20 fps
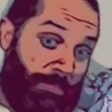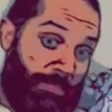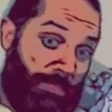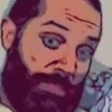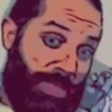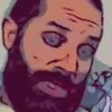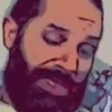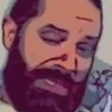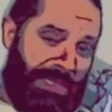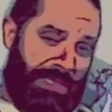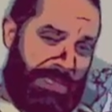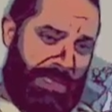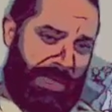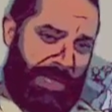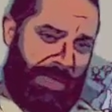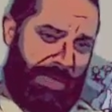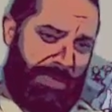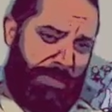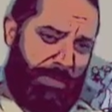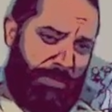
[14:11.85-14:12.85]
Is it
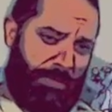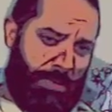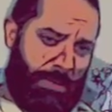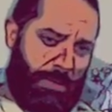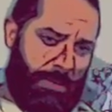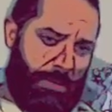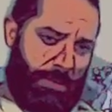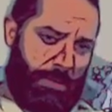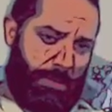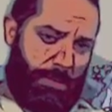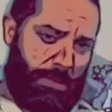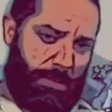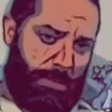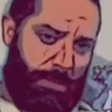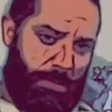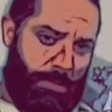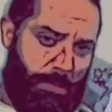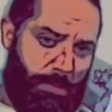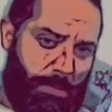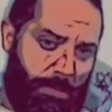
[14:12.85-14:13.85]
scientific?
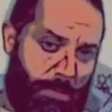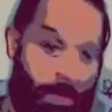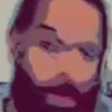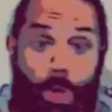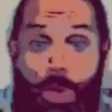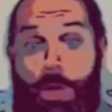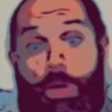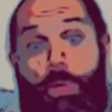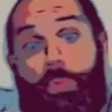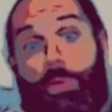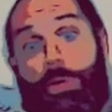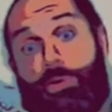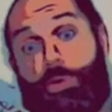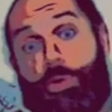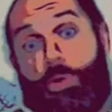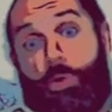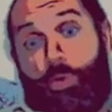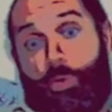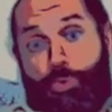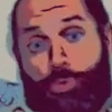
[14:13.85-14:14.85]
Well, the
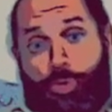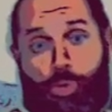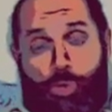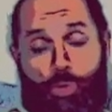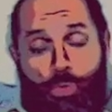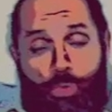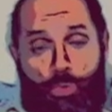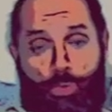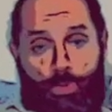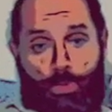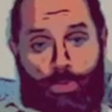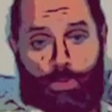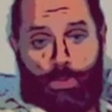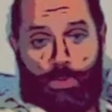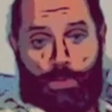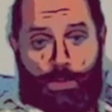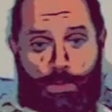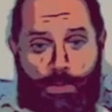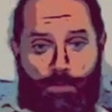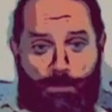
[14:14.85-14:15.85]
old school
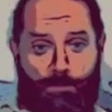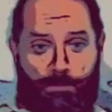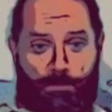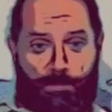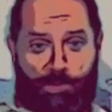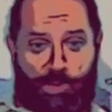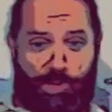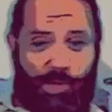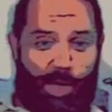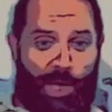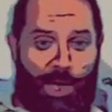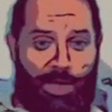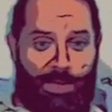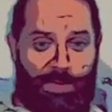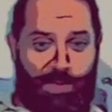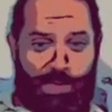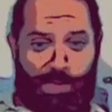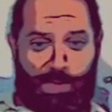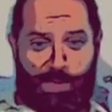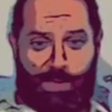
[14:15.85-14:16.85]
of
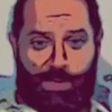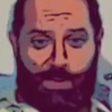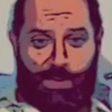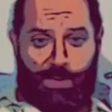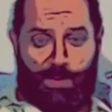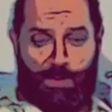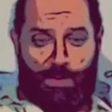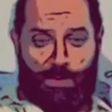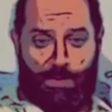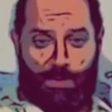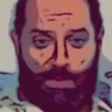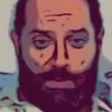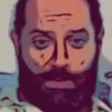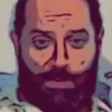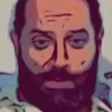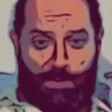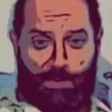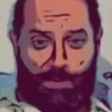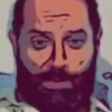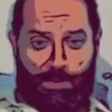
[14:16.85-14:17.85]
scientists
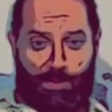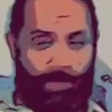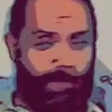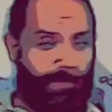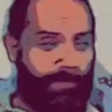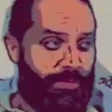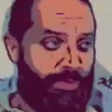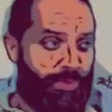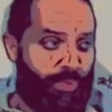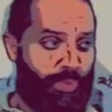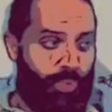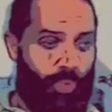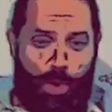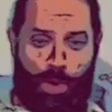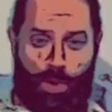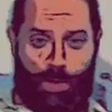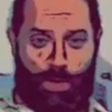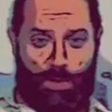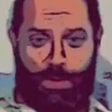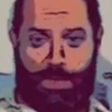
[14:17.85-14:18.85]
could have
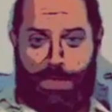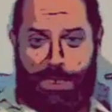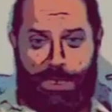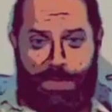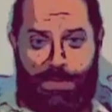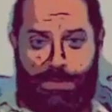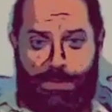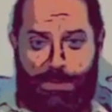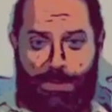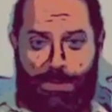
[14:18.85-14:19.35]
sworn that